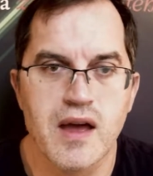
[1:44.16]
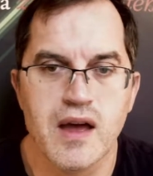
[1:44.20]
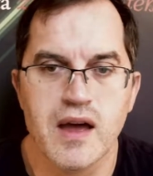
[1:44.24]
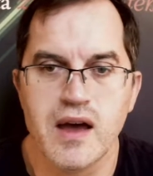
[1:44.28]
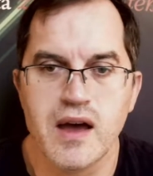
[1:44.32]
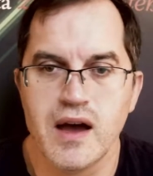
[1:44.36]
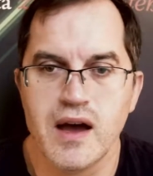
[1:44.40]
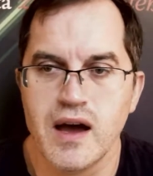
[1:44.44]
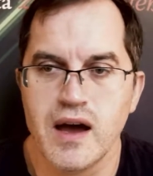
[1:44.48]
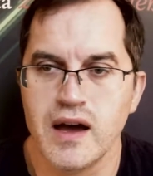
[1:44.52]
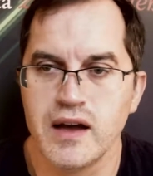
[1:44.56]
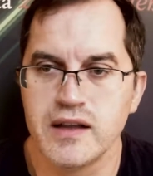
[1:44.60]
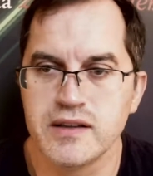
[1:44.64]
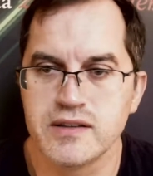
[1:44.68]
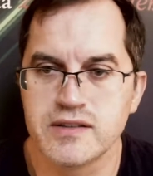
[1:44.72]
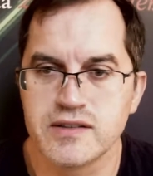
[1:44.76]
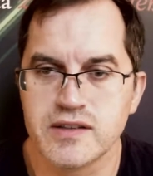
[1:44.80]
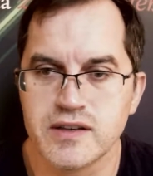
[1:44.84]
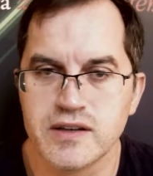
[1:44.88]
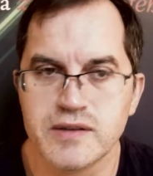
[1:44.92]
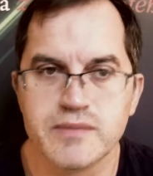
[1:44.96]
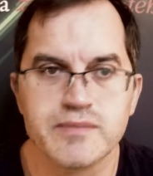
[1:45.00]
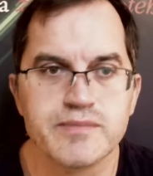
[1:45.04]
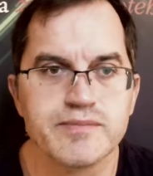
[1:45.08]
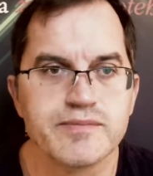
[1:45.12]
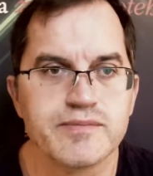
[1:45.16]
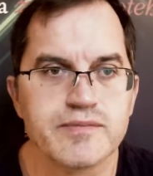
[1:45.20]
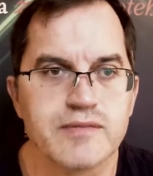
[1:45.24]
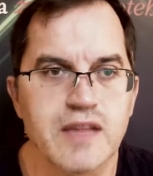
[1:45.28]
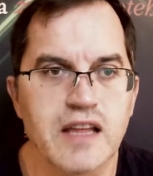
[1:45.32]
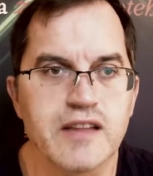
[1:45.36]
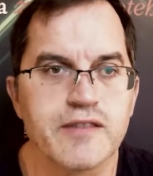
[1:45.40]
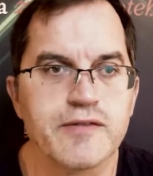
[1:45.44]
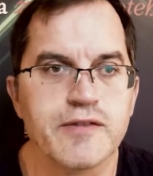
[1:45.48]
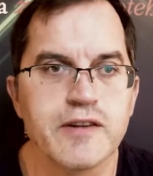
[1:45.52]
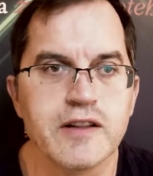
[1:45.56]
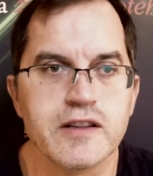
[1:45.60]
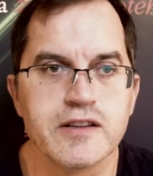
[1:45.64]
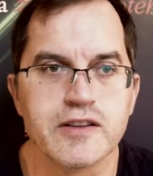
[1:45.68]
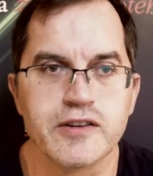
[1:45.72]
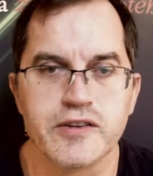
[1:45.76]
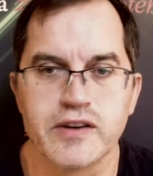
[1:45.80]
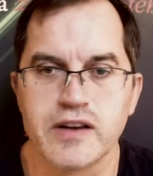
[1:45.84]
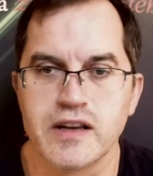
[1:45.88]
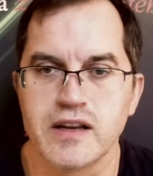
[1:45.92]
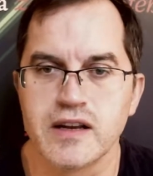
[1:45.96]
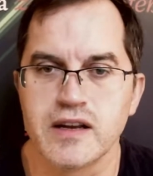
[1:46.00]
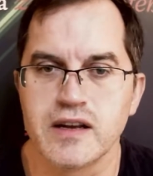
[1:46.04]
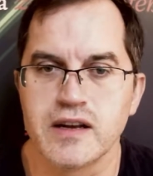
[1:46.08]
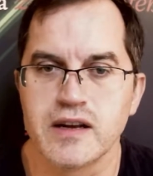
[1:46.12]
And that
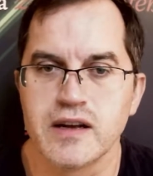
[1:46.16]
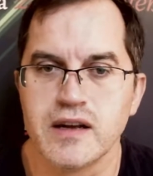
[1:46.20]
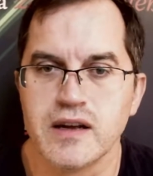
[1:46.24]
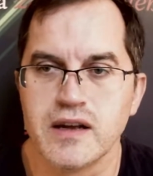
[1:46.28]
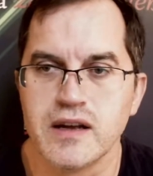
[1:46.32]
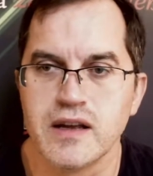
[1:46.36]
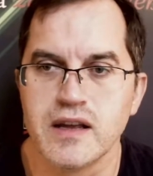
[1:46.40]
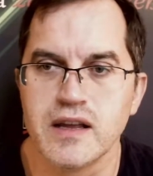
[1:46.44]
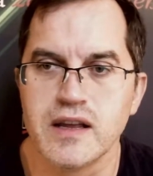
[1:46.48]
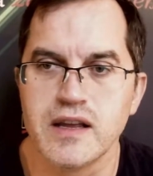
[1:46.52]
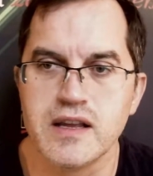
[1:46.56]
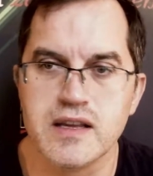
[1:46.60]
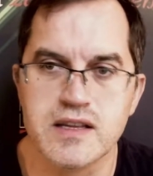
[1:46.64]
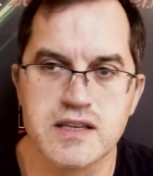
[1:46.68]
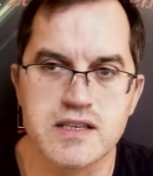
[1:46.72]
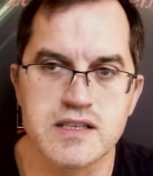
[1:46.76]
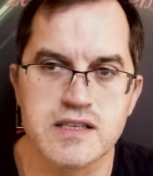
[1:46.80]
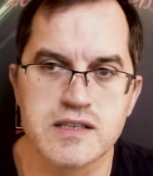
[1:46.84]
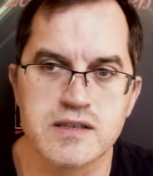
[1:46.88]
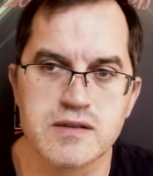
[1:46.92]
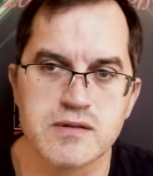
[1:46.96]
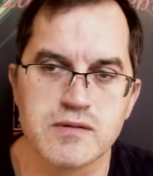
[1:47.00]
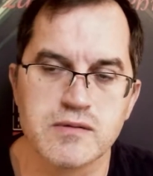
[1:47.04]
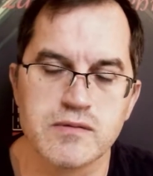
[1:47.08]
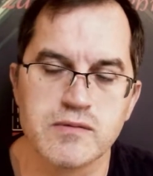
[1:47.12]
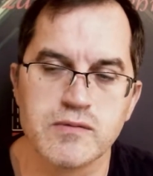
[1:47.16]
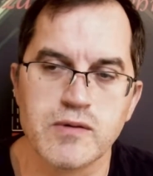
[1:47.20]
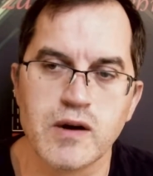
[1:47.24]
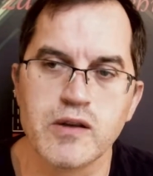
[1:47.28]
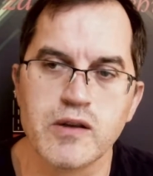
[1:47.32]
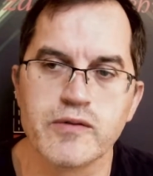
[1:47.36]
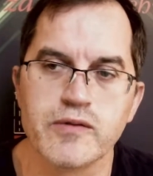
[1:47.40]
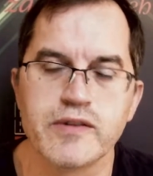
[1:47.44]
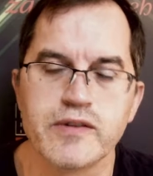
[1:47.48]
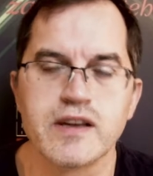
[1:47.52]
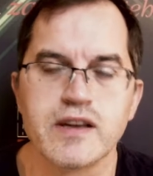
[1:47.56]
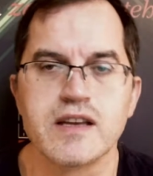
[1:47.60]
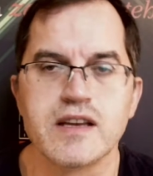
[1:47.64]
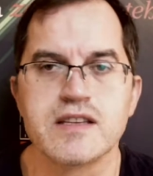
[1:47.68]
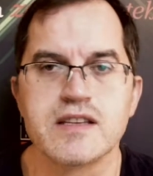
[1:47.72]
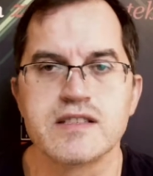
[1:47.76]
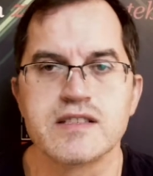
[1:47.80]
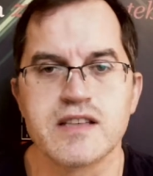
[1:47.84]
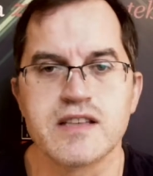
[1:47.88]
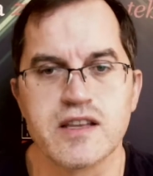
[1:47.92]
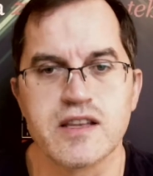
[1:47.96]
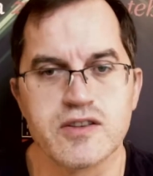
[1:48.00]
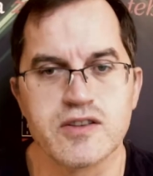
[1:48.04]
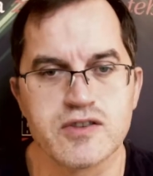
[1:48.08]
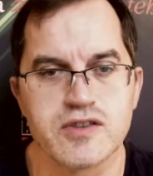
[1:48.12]
filtering is one of the
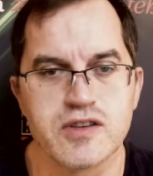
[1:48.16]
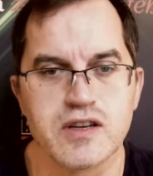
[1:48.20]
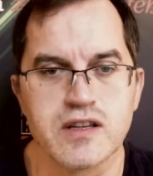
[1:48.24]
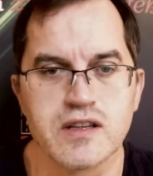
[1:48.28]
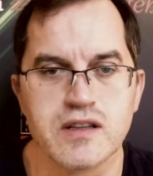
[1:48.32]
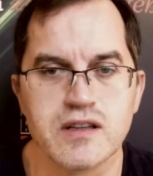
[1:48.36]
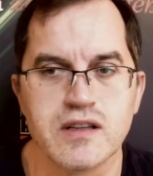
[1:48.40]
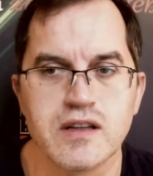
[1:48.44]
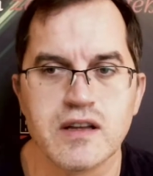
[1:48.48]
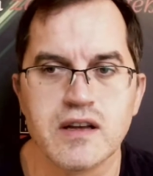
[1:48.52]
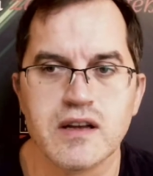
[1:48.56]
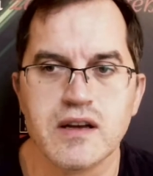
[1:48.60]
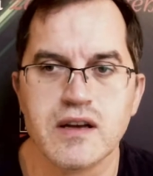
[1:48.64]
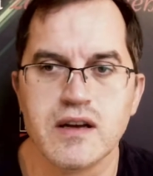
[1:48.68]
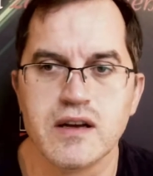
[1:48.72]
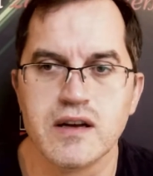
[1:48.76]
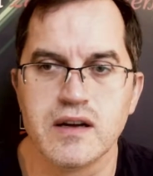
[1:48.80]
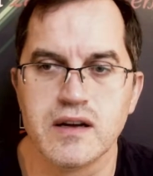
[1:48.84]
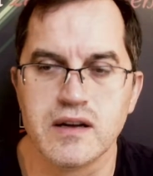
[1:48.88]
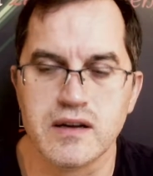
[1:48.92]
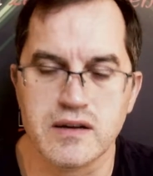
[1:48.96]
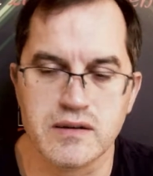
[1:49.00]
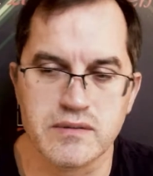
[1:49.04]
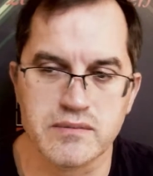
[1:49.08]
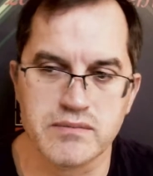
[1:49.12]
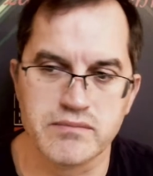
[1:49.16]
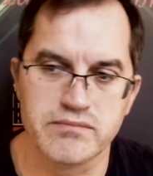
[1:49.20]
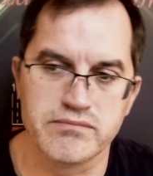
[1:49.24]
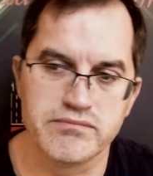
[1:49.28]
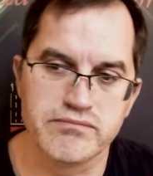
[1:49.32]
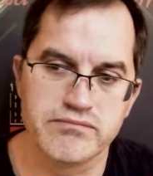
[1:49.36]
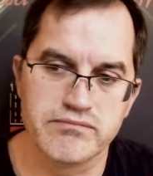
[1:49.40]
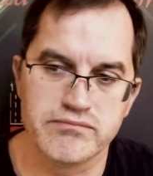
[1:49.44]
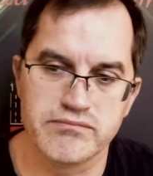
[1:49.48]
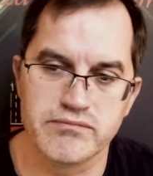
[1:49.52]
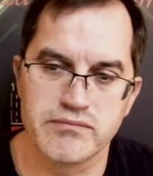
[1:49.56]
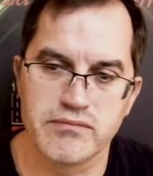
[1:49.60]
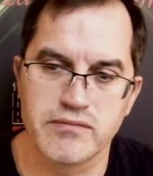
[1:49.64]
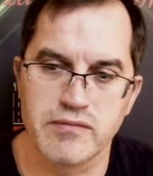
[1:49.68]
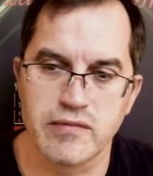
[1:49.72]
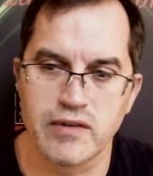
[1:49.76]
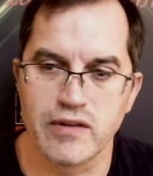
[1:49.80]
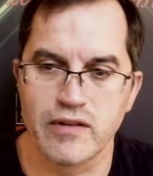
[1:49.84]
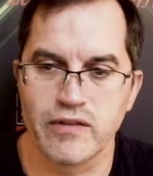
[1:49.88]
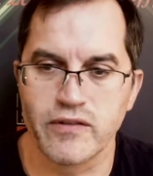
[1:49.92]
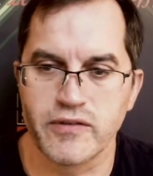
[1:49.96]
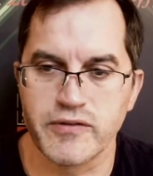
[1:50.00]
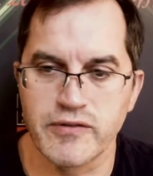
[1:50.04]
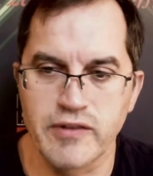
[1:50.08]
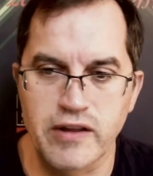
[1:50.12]
essential
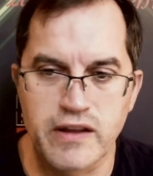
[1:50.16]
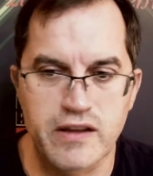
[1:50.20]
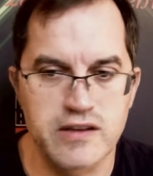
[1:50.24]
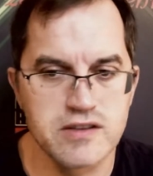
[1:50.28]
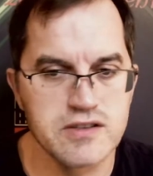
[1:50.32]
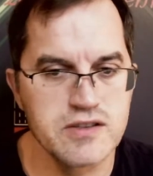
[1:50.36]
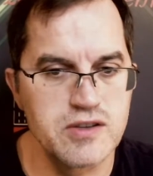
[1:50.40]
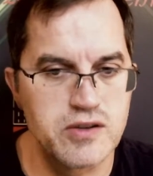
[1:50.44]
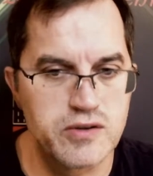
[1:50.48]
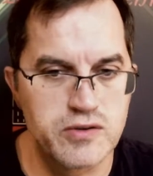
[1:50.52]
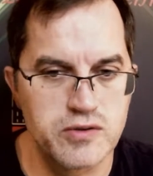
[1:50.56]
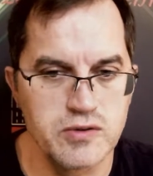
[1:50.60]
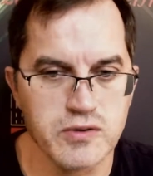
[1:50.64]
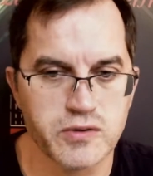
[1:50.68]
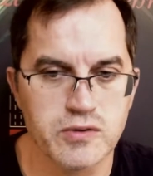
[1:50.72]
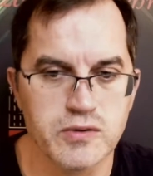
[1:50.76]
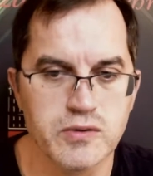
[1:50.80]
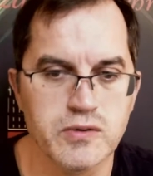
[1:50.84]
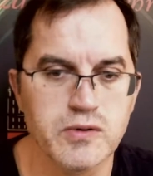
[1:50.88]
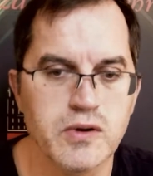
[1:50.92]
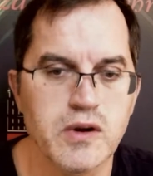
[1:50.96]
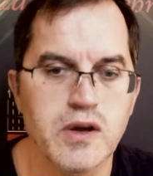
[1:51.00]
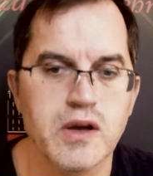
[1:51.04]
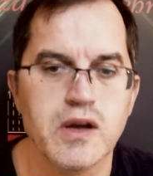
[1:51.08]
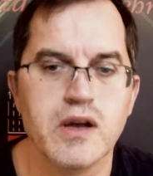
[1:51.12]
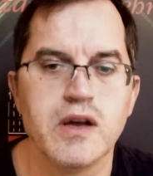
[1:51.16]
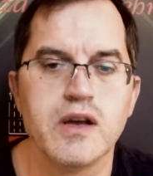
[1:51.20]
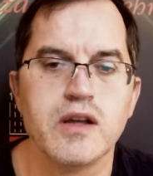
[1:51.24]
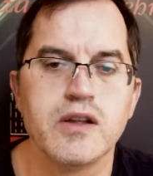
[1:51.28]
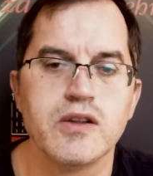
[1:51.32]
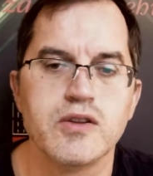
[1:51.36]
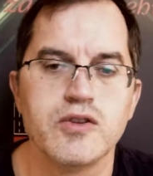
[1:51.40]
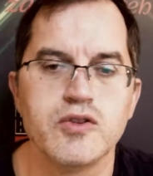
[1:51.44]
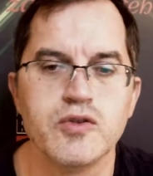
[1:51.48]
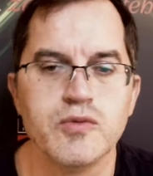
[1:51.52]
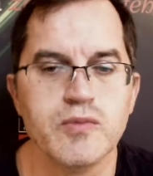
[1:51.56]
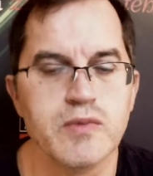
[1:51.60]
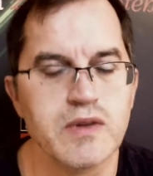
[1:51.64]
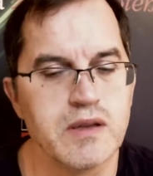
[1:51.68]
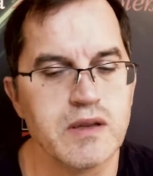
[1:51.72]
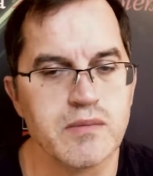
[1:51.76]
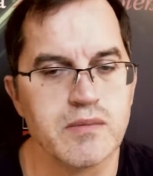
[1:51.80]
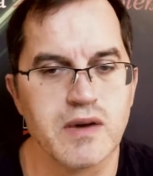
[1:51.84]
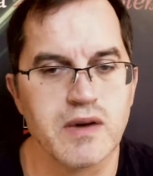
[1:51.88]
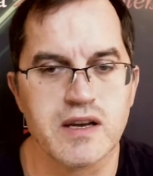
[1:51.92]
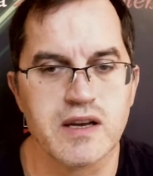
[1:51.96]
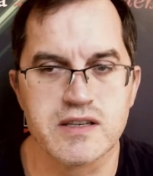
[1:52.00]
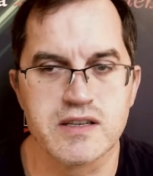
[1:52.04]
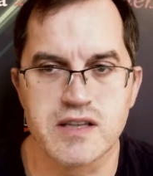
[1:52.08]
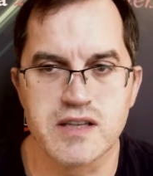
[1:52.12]
things to do to
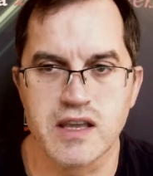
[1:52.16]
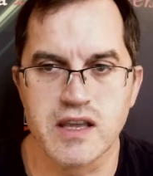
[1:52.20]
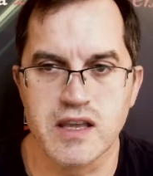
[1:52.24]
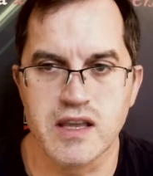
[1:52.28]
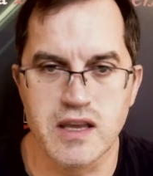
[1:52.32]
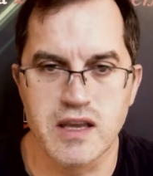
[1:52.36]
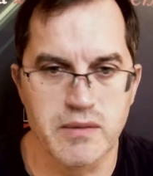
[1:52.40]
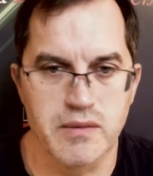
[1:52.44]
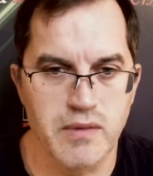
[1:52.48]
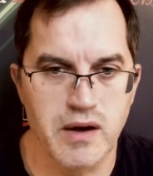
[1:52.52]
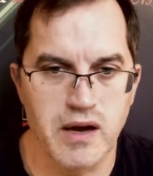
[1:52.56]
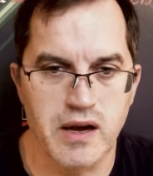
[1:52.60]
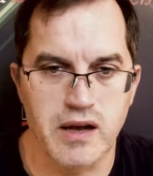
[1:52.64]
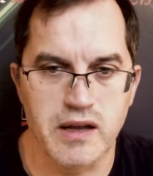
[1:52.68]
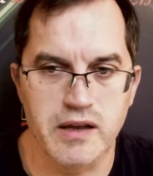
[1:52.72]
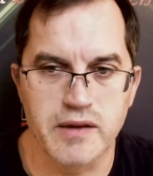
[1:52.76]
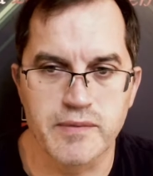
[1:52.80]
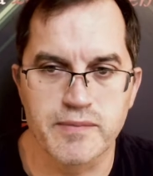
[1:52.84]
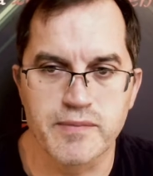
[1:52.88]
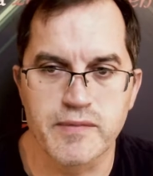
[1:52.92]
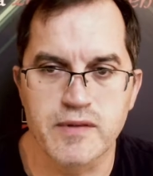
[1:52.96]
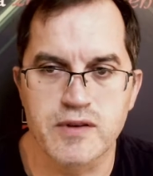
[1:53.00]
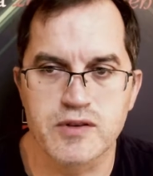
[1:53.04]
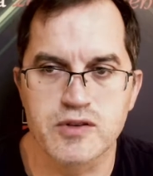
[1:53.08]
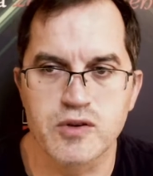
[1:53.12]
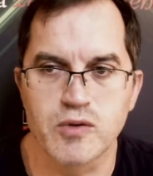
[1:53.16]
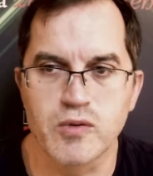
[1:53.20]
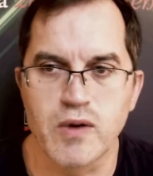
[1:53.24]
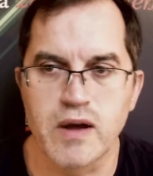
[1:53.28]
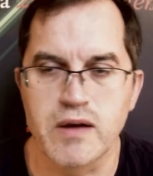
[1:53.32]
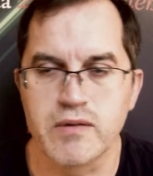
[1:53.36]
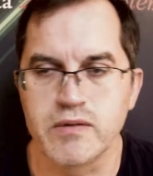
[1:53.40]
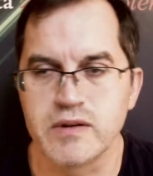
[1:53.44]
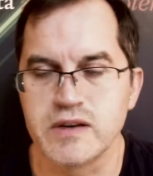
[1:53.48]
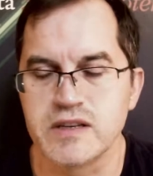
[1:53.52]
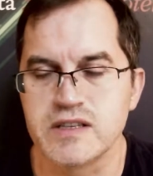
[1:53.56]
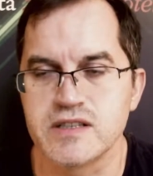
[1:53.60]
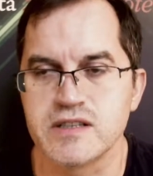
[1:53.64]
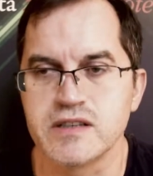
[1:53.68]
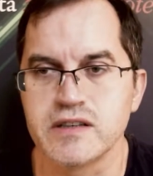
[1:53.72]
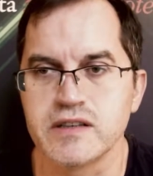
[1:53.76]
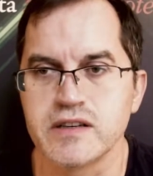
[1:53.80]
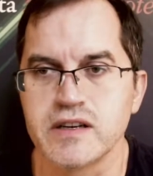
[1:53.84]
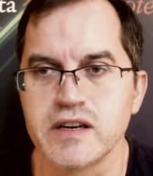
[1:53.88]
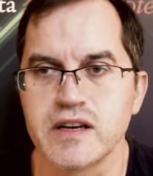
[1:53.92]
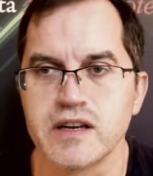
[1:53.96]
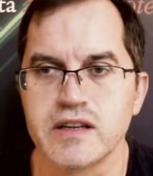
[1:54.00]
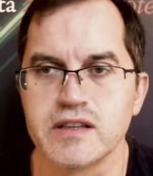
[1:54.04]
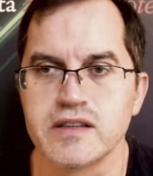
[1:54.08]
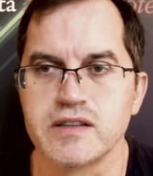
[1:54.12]
minimize the EMI. So every
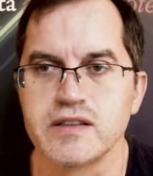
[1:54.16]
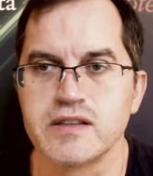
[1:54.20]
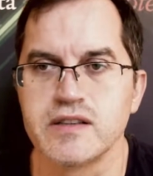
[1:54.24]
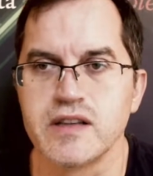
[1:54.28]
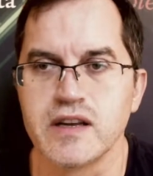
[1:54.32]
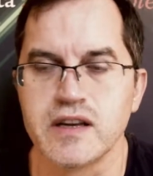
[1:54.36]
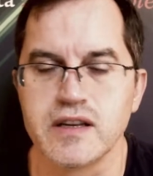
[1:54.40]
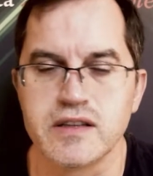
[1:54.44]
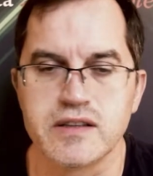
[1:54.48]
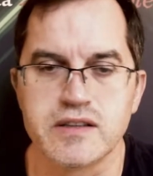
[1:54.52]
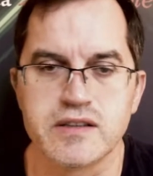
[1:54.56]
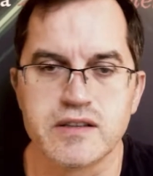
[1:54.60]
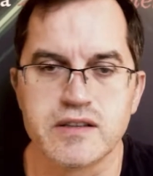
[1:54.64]
circuit that